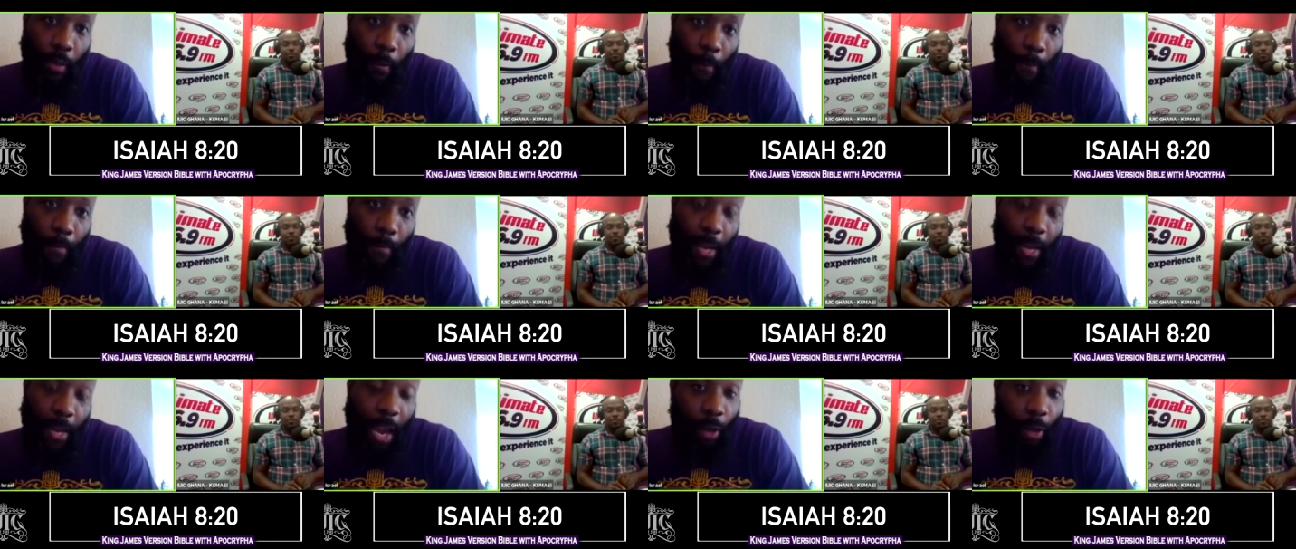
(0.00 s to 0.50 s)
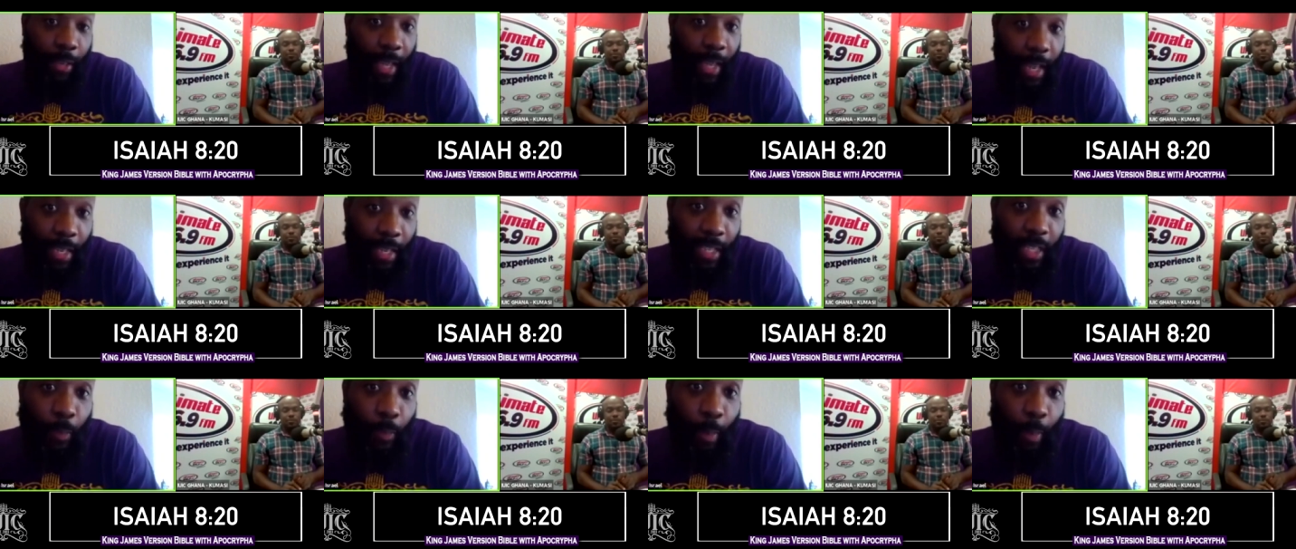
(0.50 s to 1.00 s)
Now, can
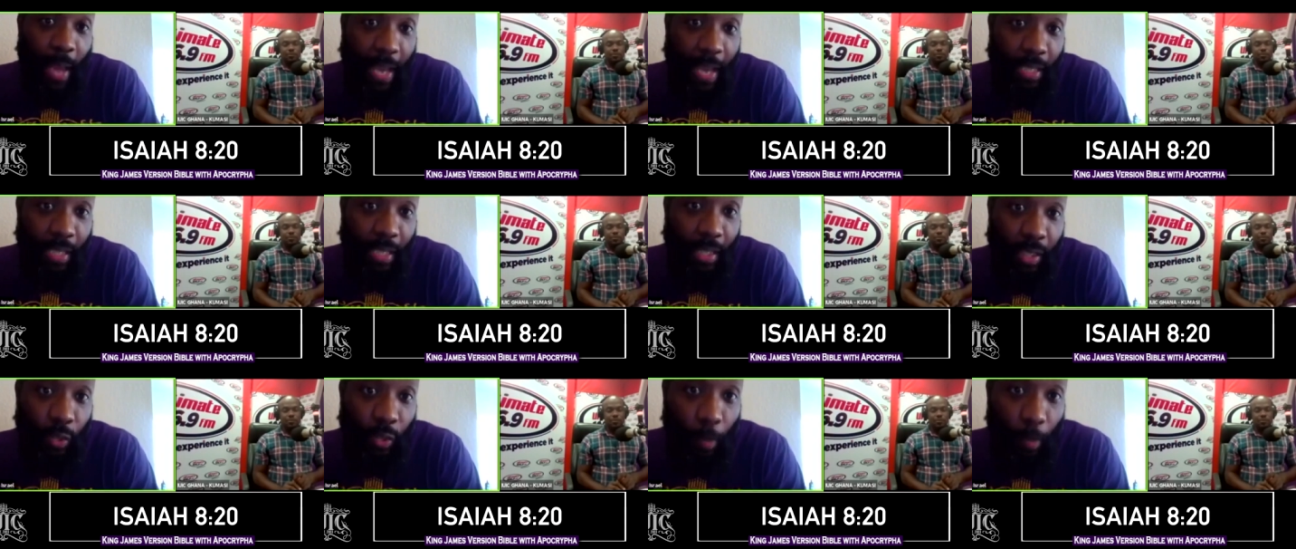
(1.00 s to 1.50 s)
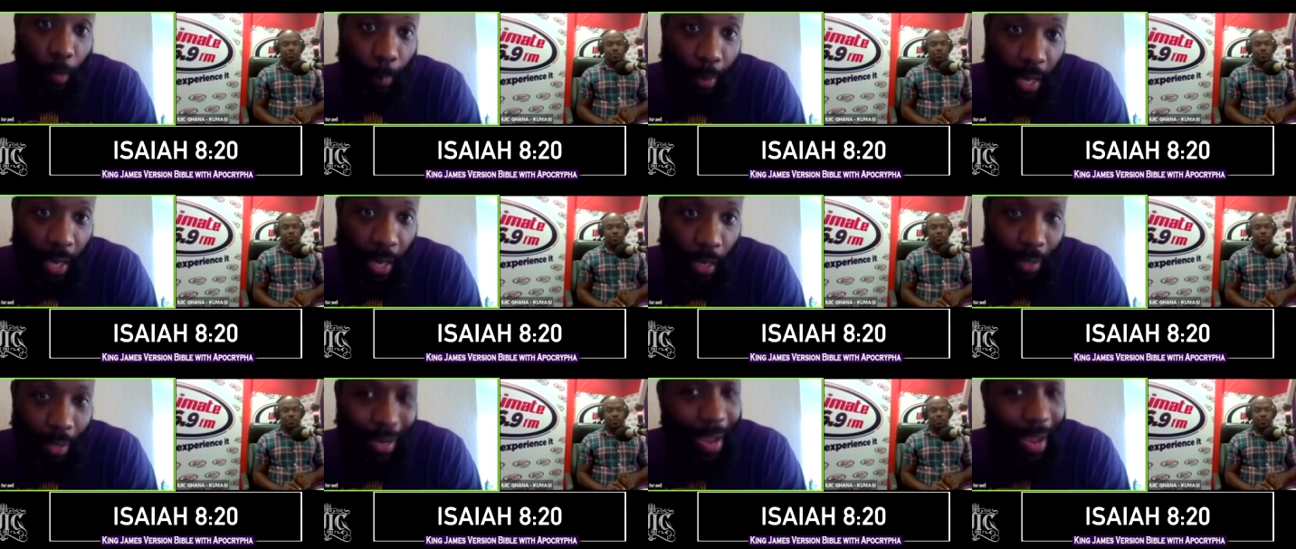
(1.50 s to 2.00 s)
these pastors
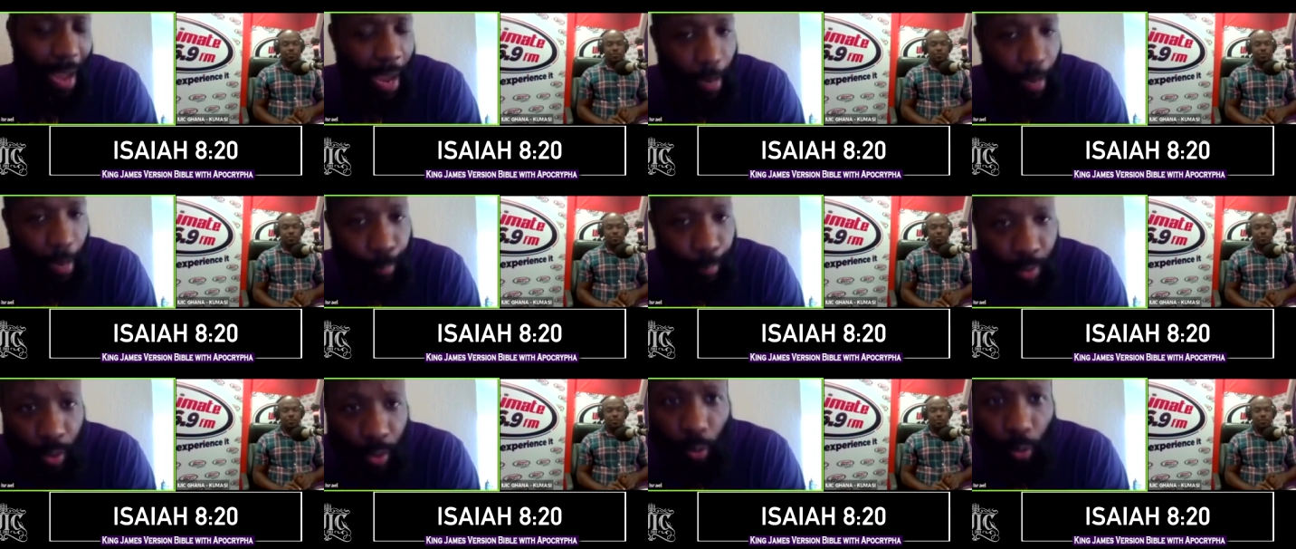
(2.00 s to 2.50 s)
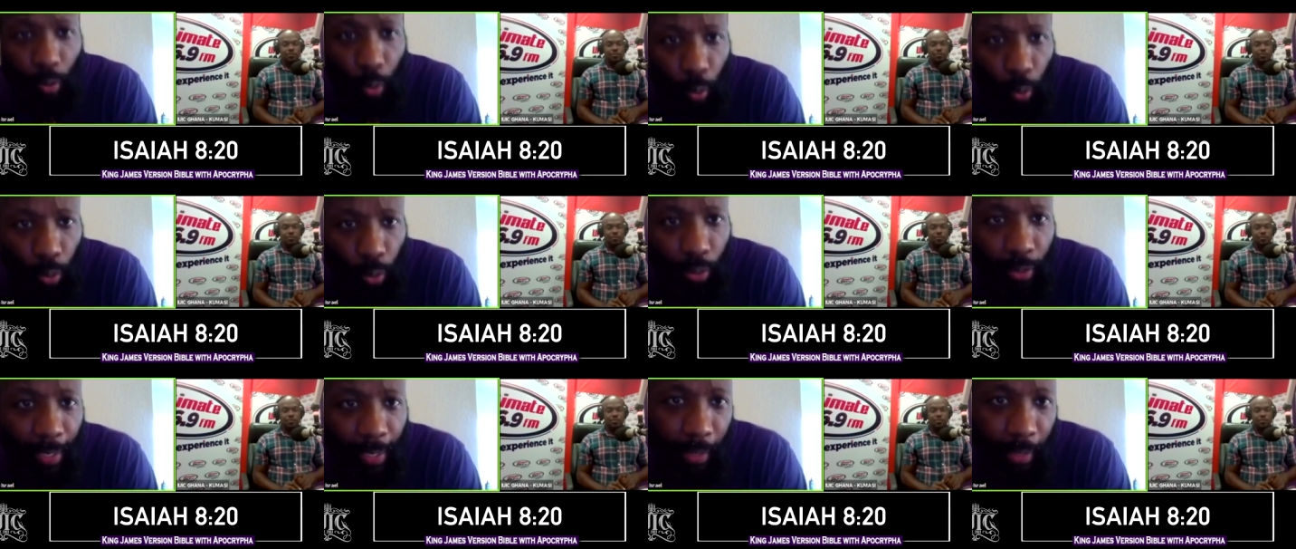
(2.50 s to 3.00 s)
repent?
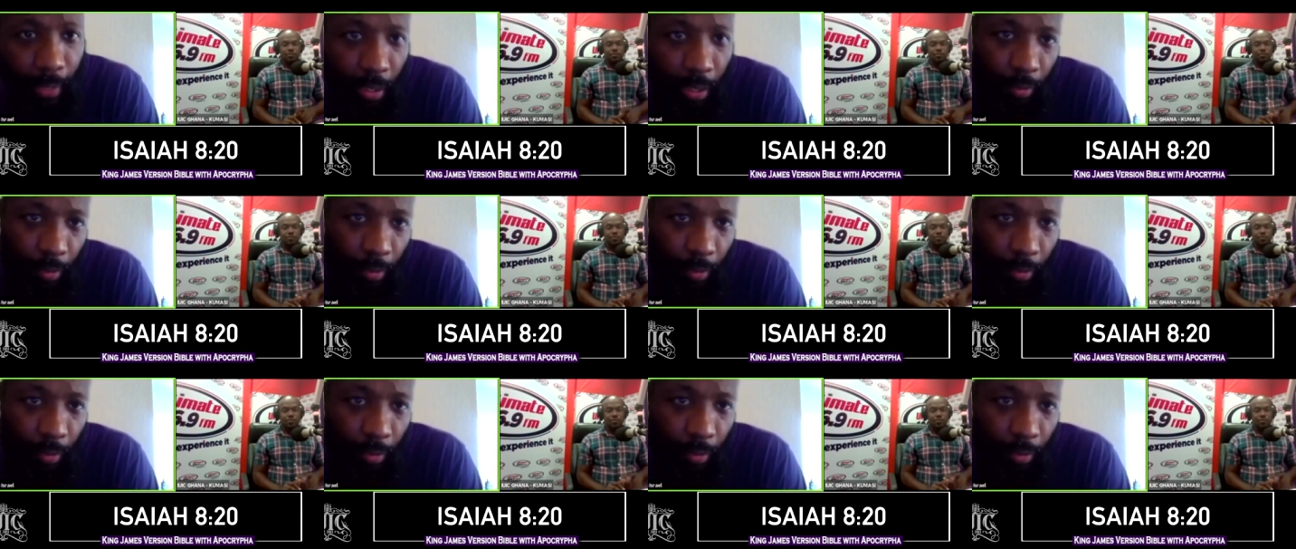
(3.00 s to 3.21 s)
Absolutely, they can